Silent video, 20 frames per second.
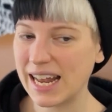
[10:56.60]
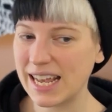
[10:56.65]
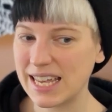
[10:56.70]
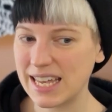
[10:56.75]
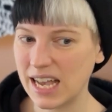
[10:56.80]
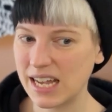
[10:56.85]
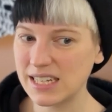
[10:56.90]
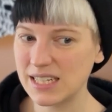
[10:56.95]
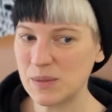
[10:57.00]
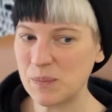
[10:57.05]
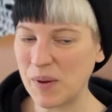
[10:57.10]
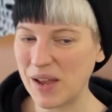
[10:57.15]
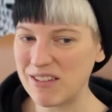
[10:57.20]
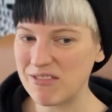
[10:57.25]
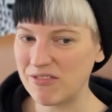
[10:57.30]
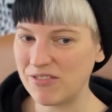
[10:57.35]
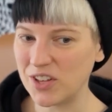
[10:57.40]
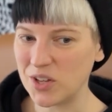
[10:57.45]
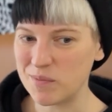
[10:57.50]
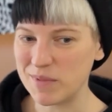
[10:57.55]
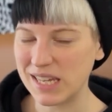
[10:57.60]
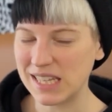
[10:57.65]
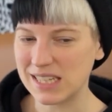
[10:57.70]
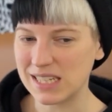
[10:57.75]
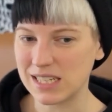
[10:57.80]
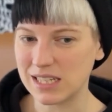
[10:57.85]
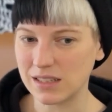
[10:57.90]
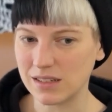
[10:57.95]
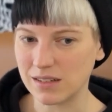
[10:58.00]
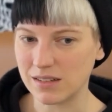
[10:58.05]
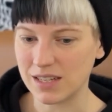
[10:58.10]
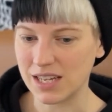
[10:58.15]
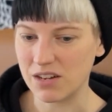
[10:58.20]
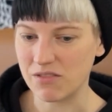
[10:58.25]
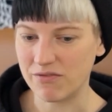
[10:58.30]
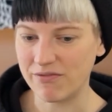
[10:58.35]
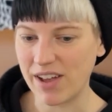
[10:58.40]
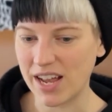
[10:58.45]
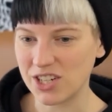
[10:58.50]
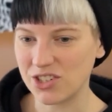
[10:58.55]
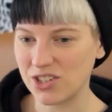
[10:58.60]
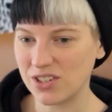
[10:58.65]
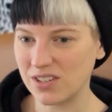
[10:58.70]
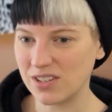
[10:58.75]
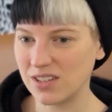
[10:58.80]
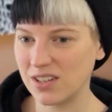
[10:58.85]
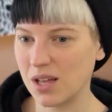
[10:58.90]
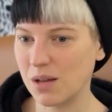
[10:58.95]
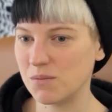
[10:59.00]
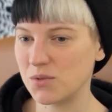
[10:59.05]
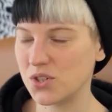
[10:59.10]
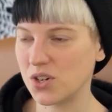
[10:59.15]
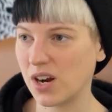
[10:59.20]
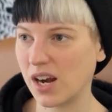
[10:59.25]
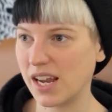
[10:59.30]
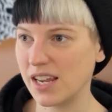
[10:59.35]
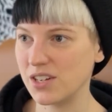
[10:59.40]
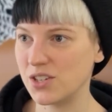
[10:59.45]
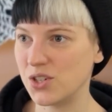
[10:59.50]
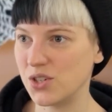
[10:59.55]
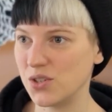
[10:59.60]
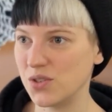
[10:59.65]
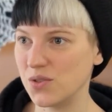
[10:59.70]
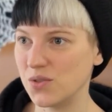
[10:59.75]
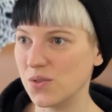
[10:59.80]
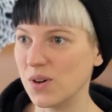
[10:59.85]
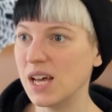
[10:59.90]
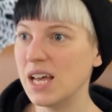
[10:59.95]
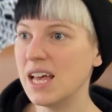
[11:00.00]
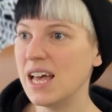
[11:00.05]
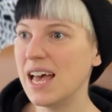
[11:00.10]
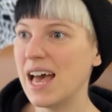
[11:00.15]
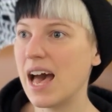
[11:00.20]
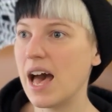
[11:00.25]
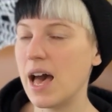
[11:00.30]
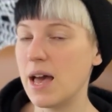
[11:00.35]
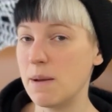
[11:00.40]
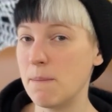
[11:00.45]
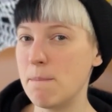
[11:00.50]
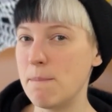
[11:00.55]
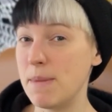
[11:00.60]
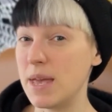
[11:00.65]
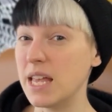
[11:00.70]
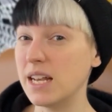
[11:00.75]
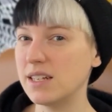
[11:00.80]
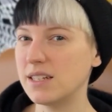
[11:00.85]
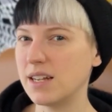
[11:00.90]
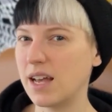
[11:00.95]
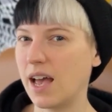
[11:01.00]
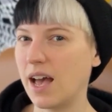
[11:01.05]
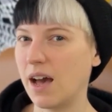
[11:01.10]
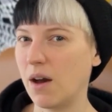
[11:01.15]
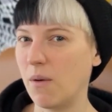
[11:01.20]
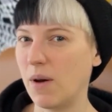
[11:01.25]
guess by filming this little confessional, I'm trying to admit to how